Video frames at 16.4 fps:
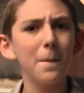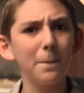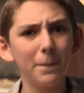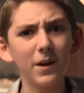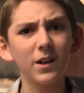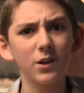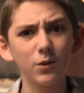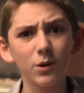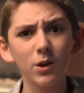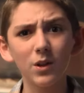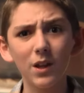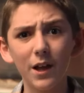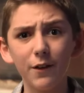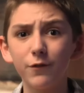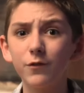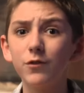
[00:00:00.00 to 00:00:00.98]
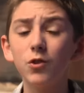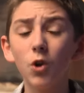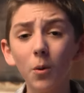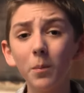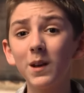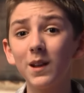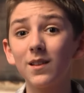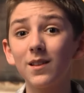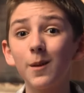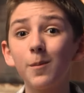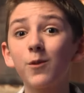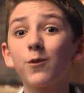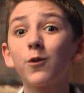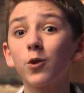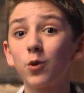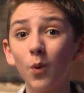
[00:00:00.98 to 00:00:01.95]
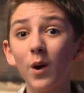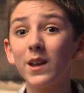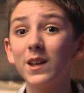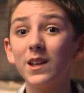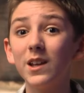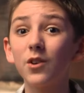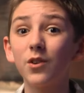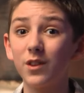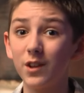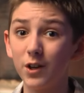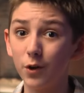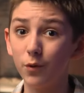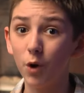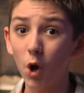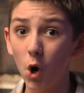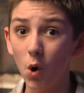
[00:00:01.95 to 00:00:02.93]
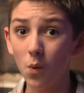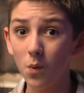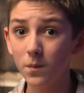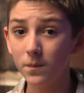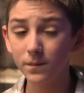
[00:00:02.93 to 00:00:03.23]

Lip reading: But in real life, nobody sleeps for 20 years in a row.